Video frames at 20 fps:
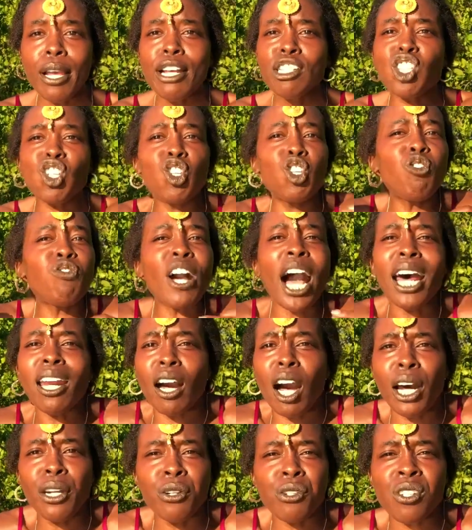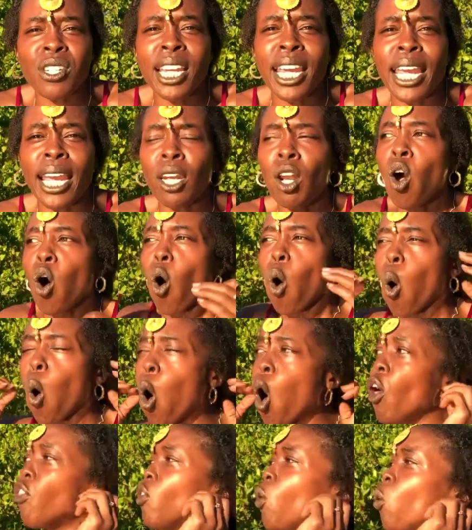So you've got to understand all